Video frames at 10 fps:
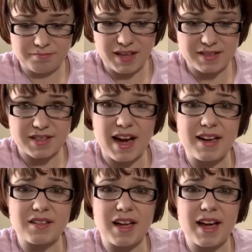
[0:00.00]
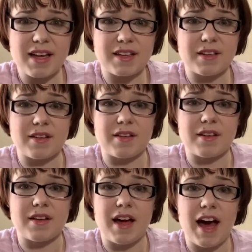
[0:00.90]
It's kind of like
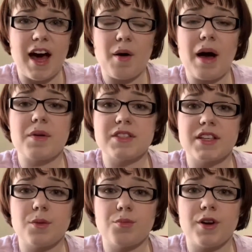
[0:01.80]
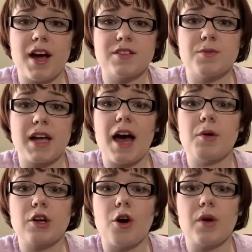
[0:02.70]
how I would decompress when I
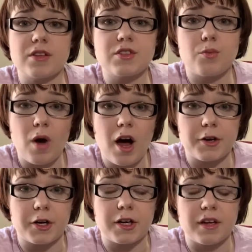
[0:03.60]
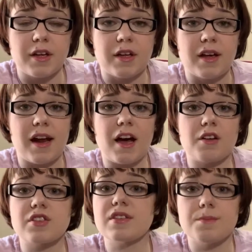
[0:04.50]
would go into water and I'll
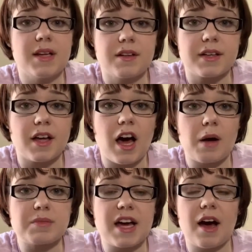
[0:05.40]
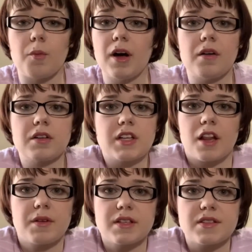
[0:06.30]
just immediately calm down. Well,
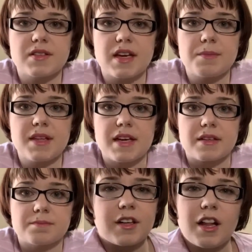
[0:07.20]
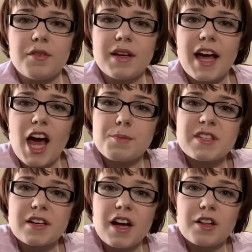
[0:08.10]
coloring does the same thing. Coloring apps
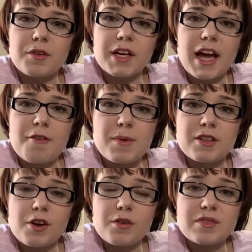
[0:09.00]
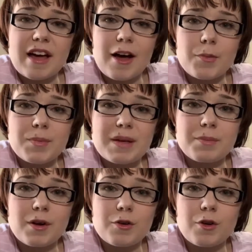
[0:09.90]
and coloring have been known to help
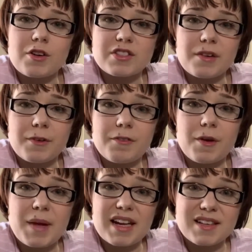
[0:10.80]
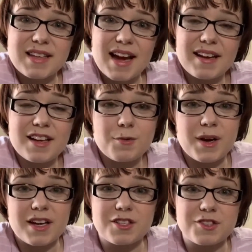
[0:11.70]
people who are suffering from anxiety, which